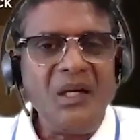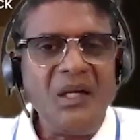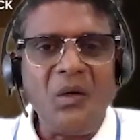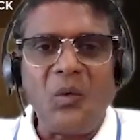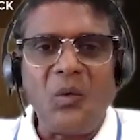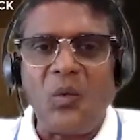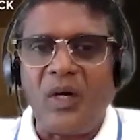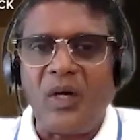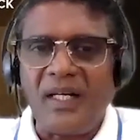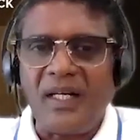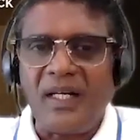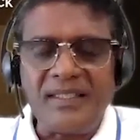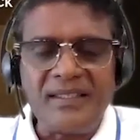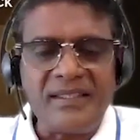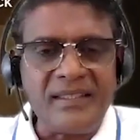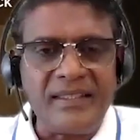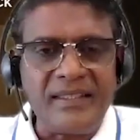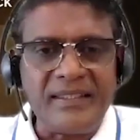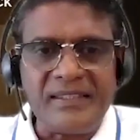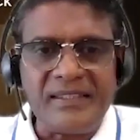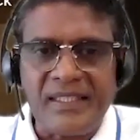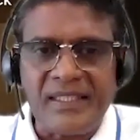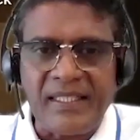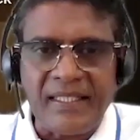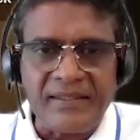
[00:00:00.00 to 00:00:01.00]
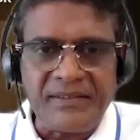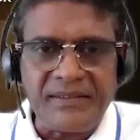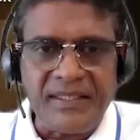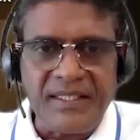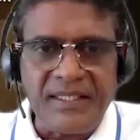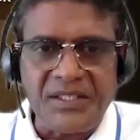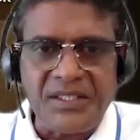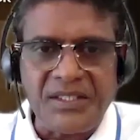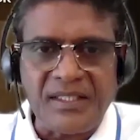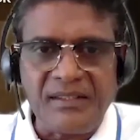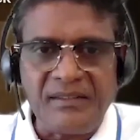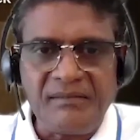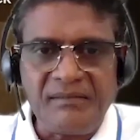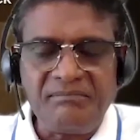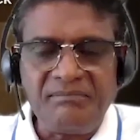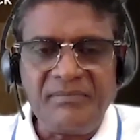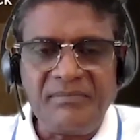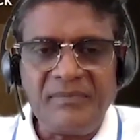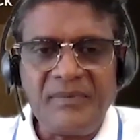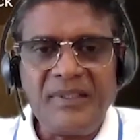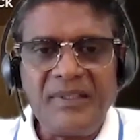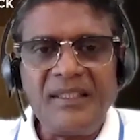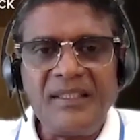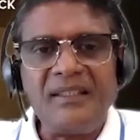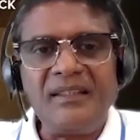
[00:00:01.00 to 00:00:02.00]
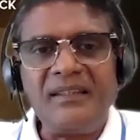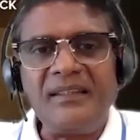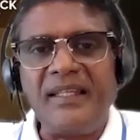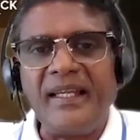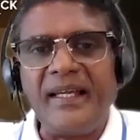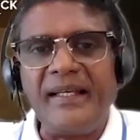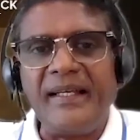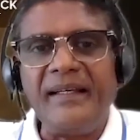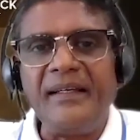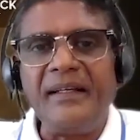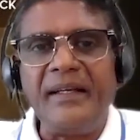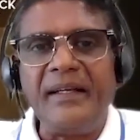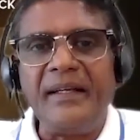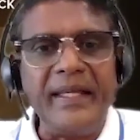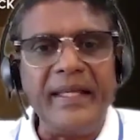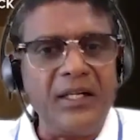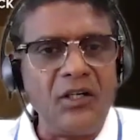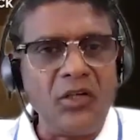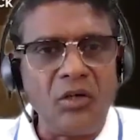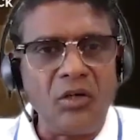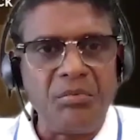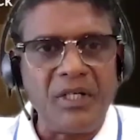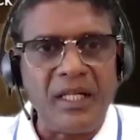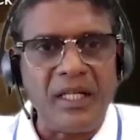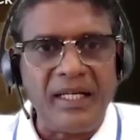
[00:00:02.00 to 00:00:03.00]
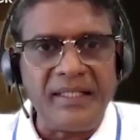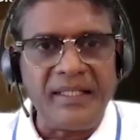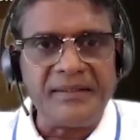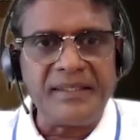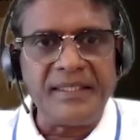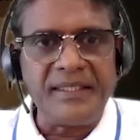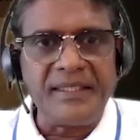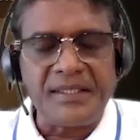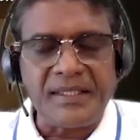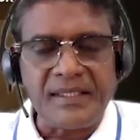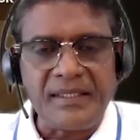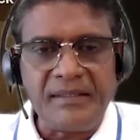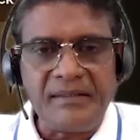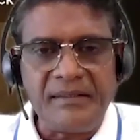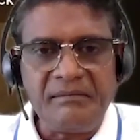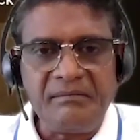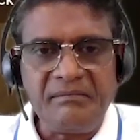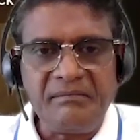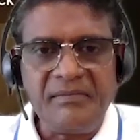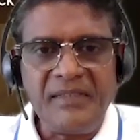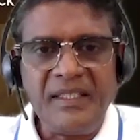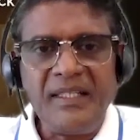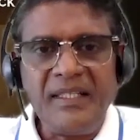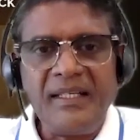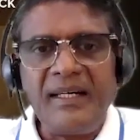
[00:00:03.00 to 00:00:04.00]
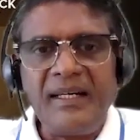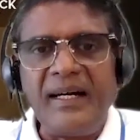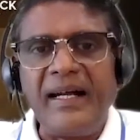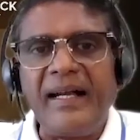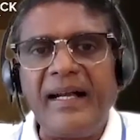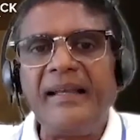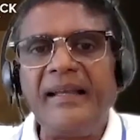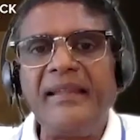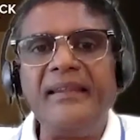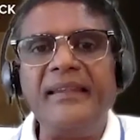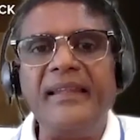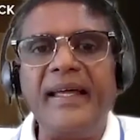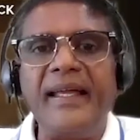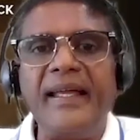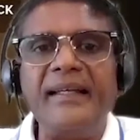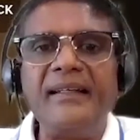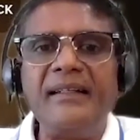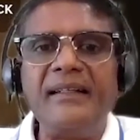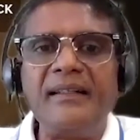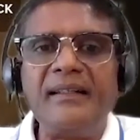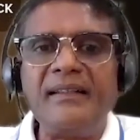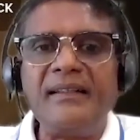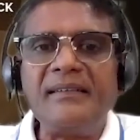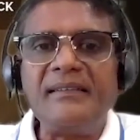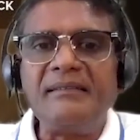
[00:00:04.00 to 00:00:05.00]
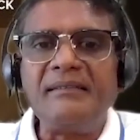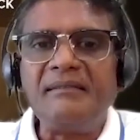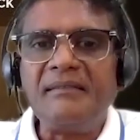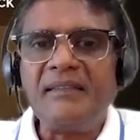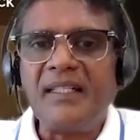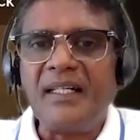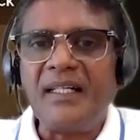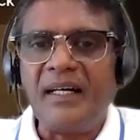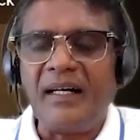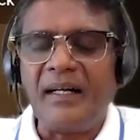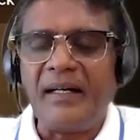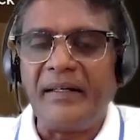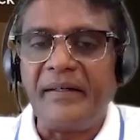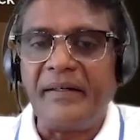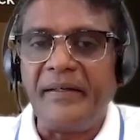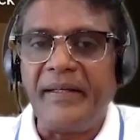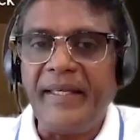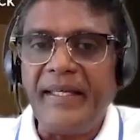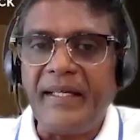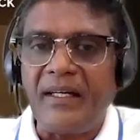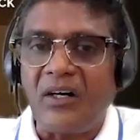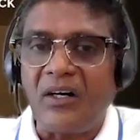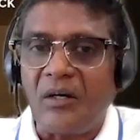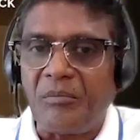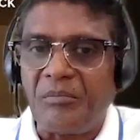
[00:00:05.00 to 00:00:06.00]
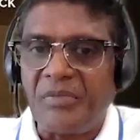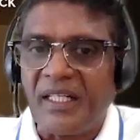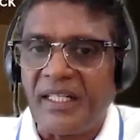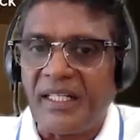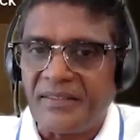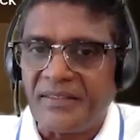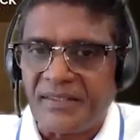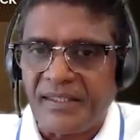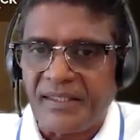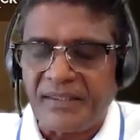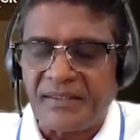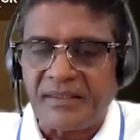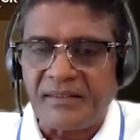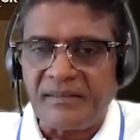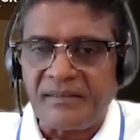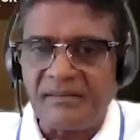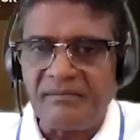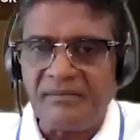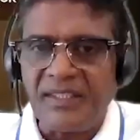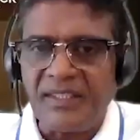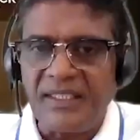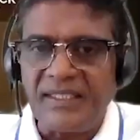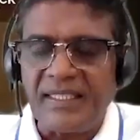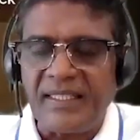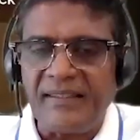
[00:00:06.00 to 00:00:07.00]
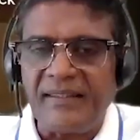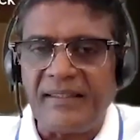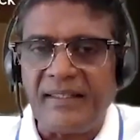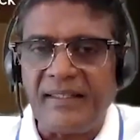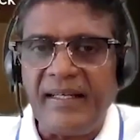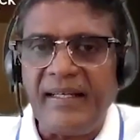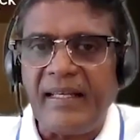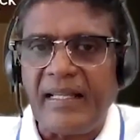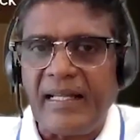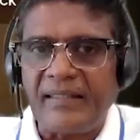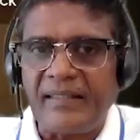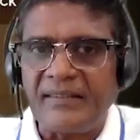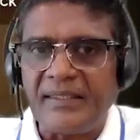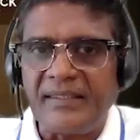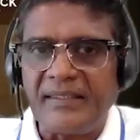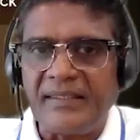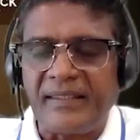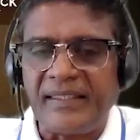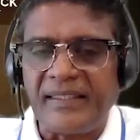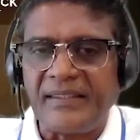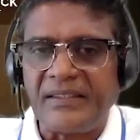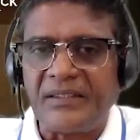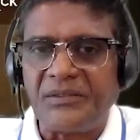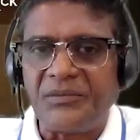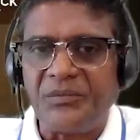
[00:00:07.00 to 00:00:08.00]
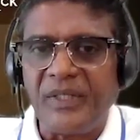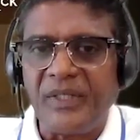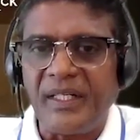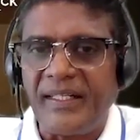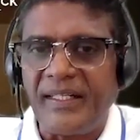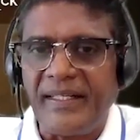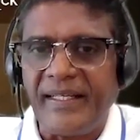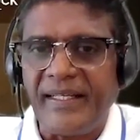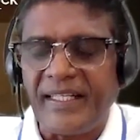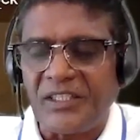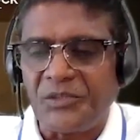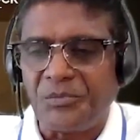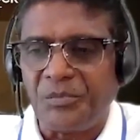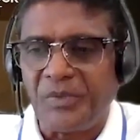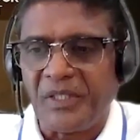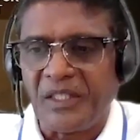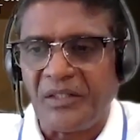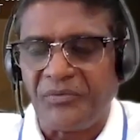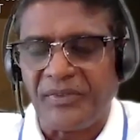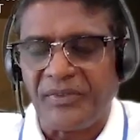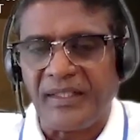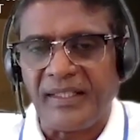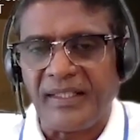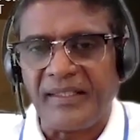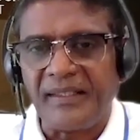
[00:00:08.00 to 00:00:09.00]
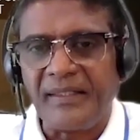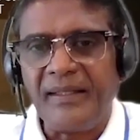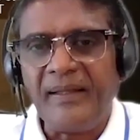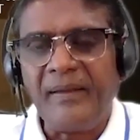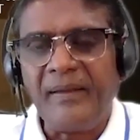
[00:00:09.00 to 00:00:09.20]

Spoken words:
One is the digitization, then deglobalization, and then decarbonization. These are three larger trends where India is benefiting.